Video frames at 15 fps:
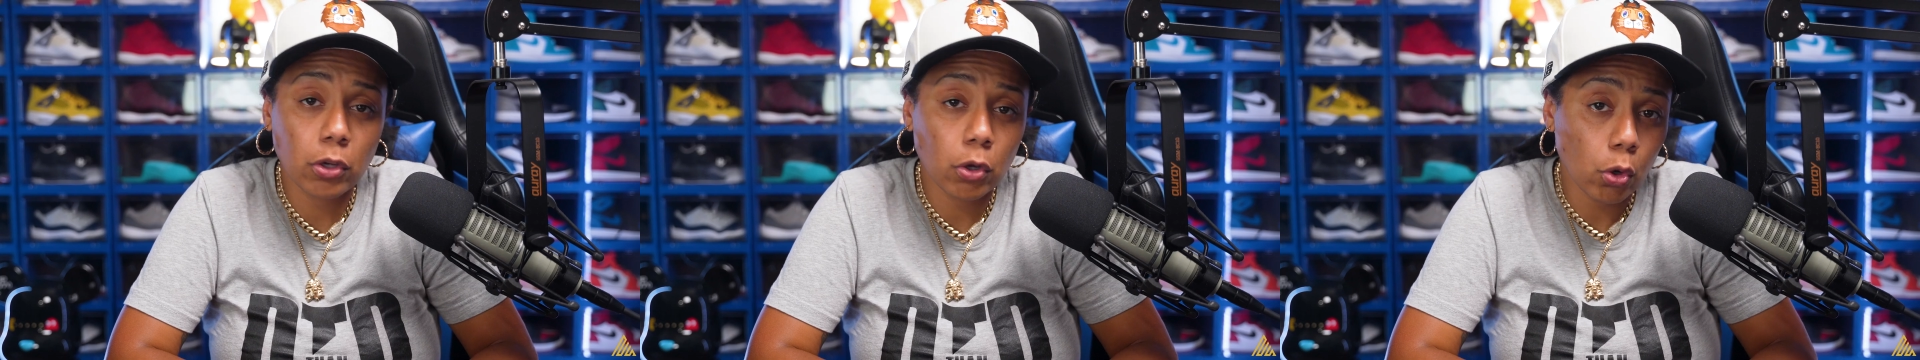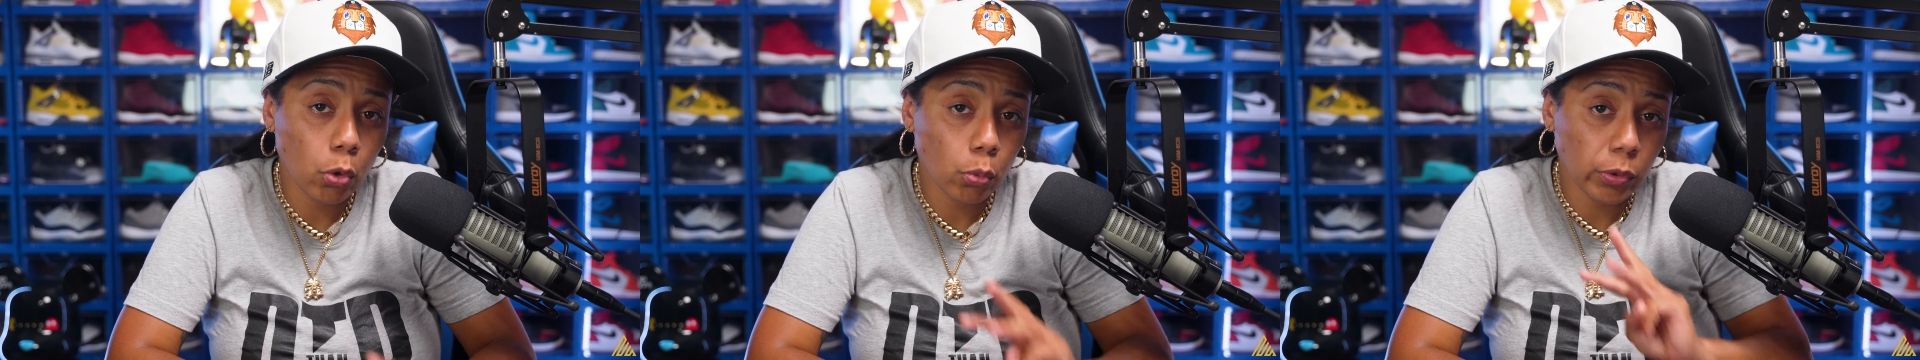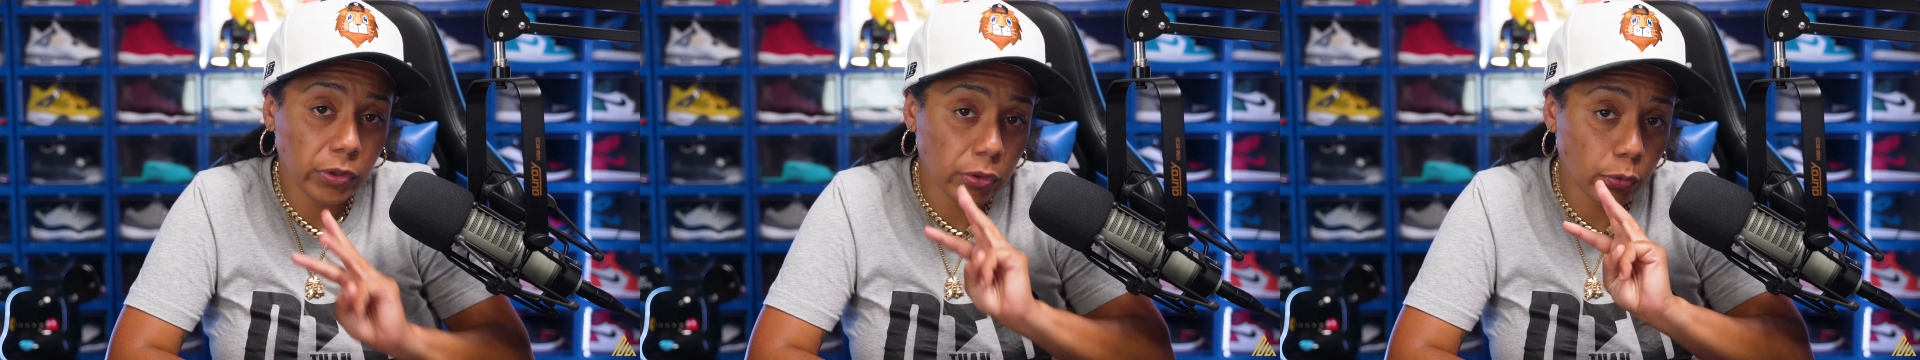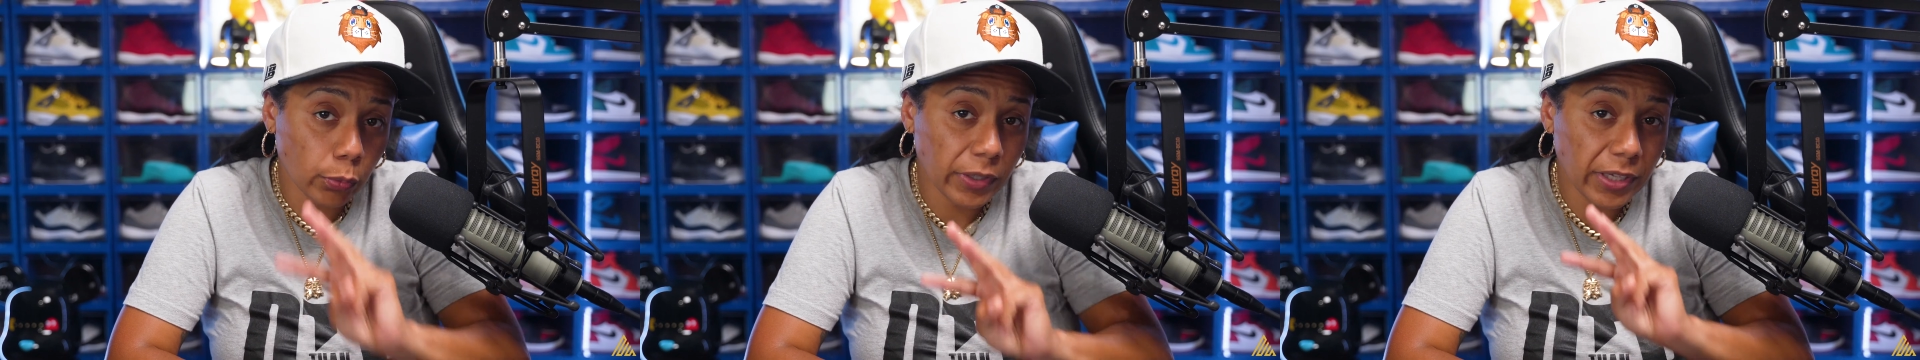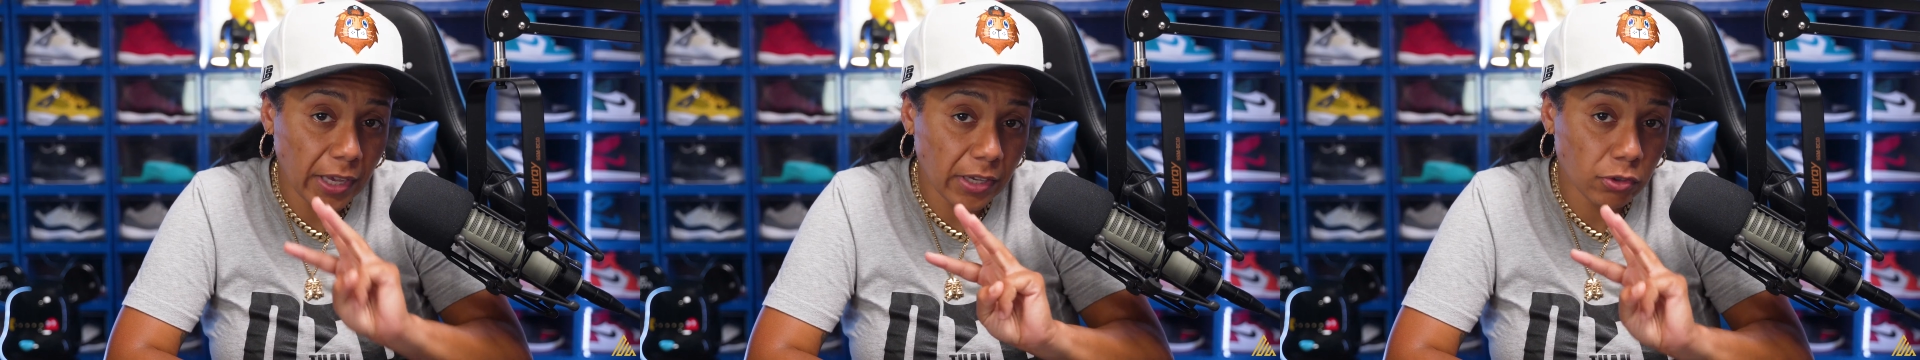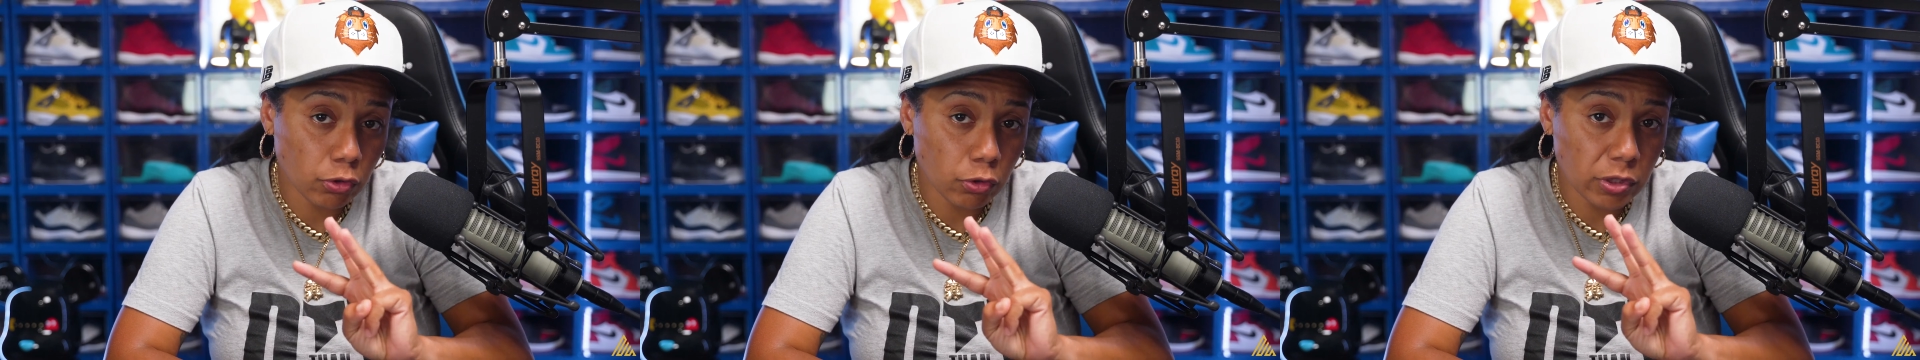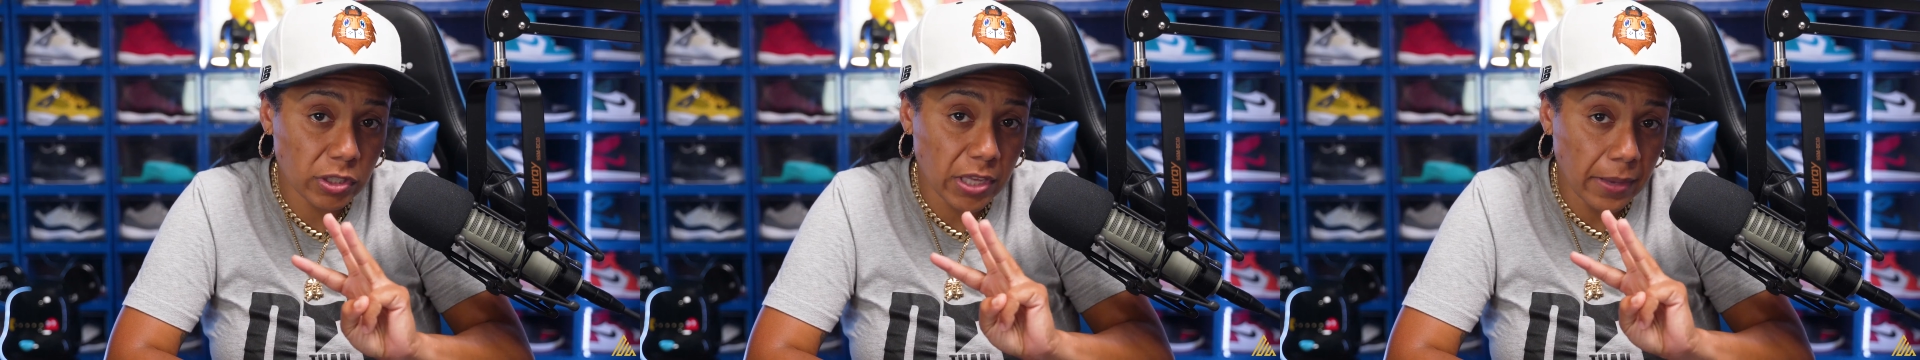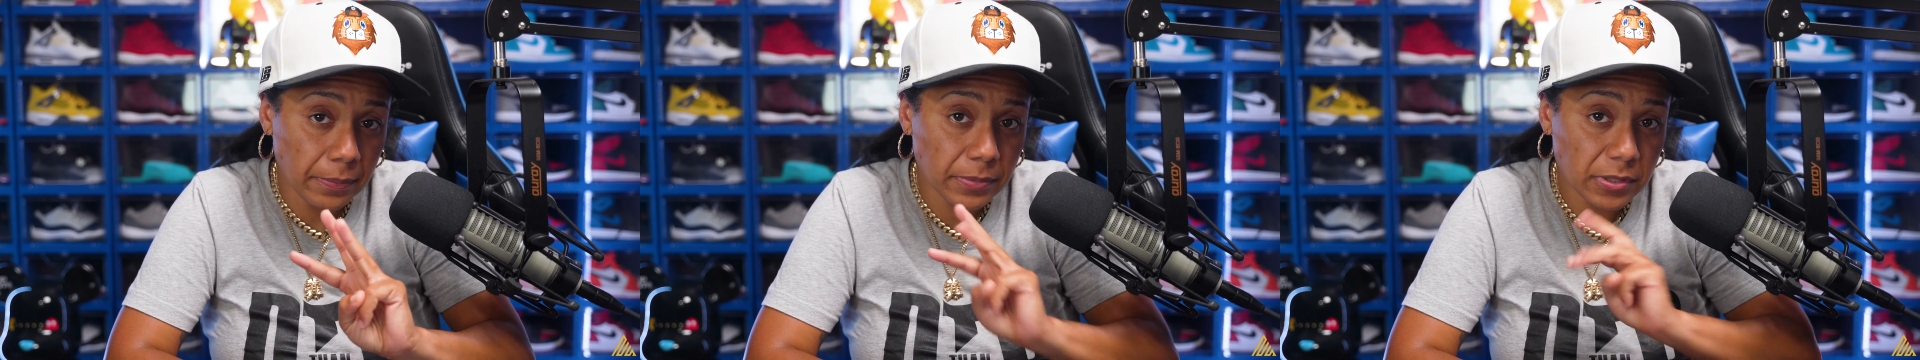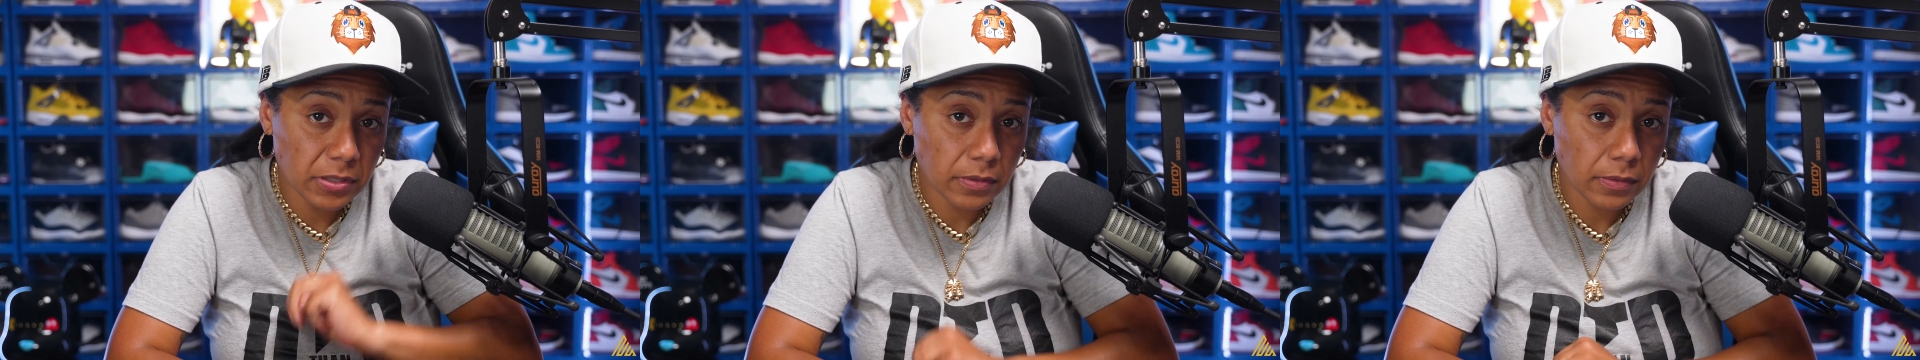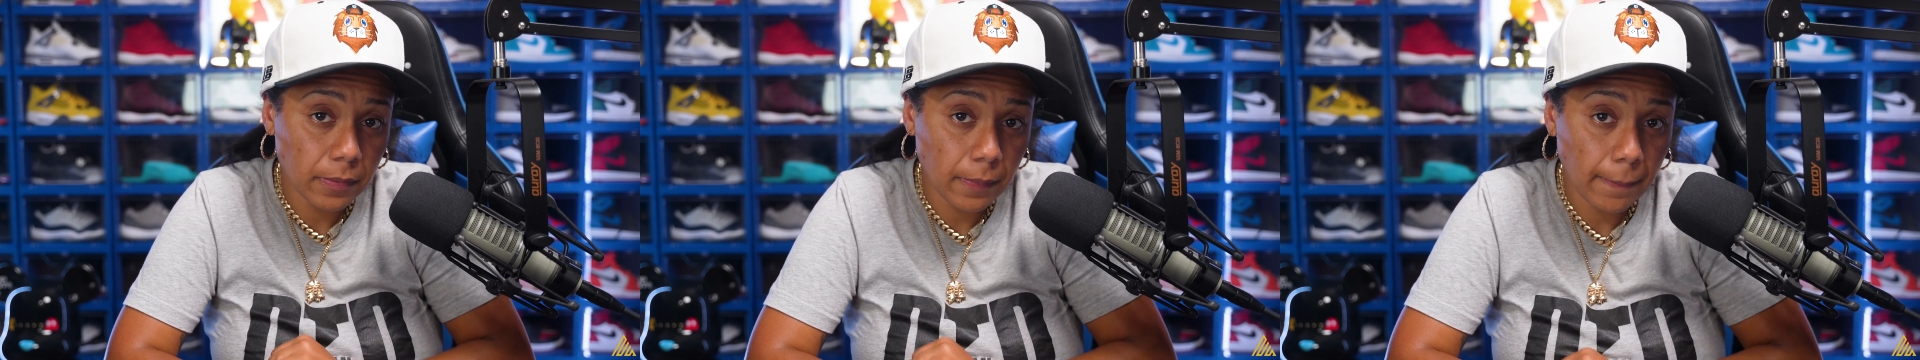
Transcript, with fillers: go with three extra steps.